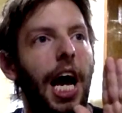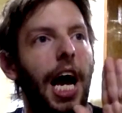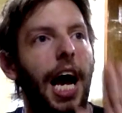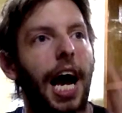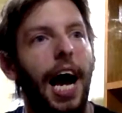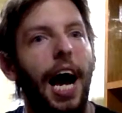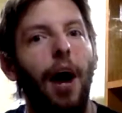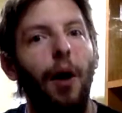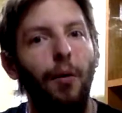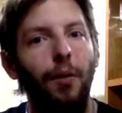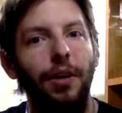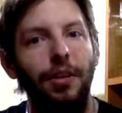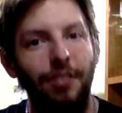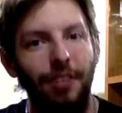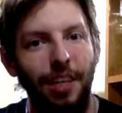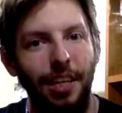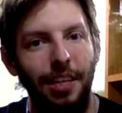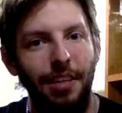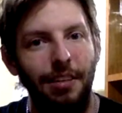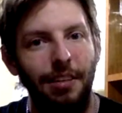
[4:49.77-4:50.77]
How is
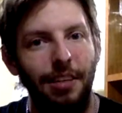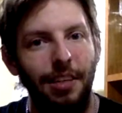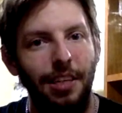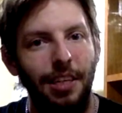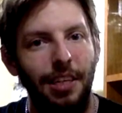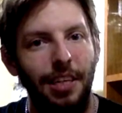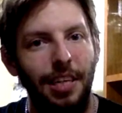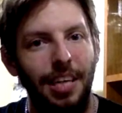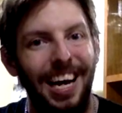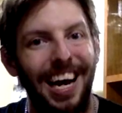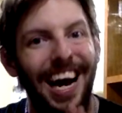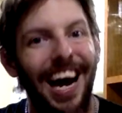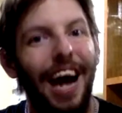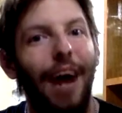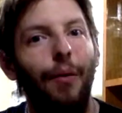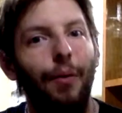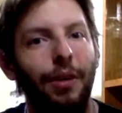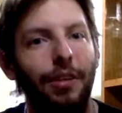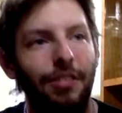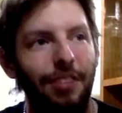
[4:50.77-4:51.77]
it?
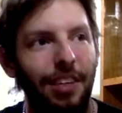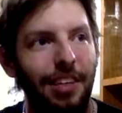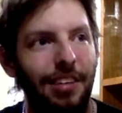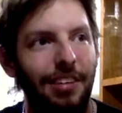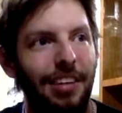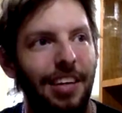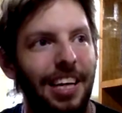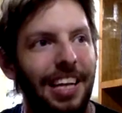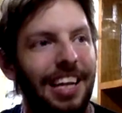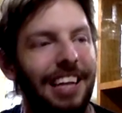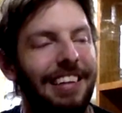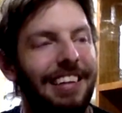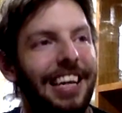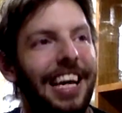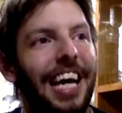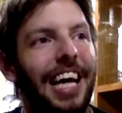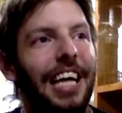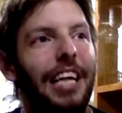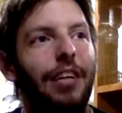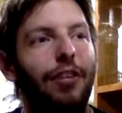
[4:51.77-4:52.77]
How is it that
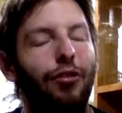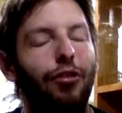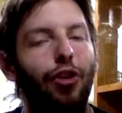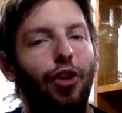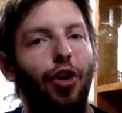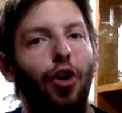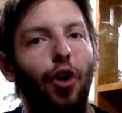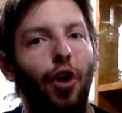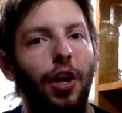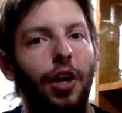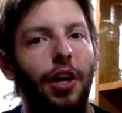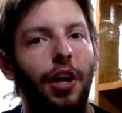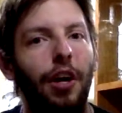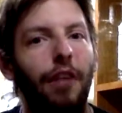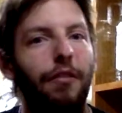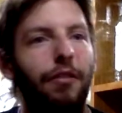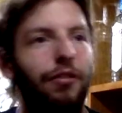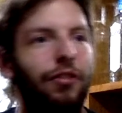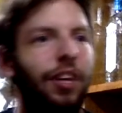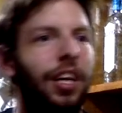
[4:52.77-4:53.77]
Deanne is good
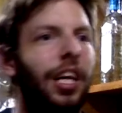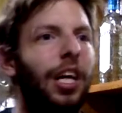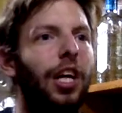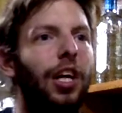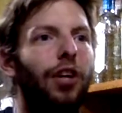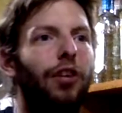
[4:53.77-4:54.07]
for saying,